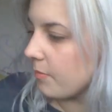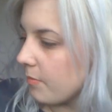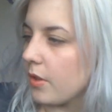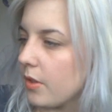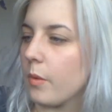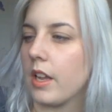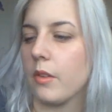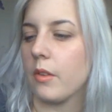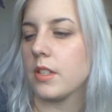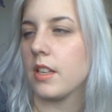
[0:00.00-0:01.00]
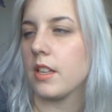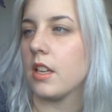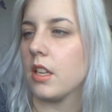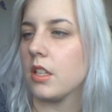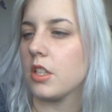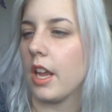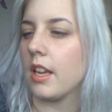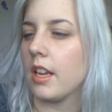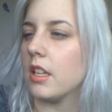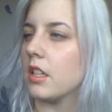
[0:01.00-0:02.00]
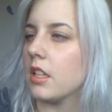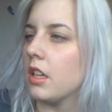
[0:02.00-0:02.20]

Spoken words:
by the way, was in shade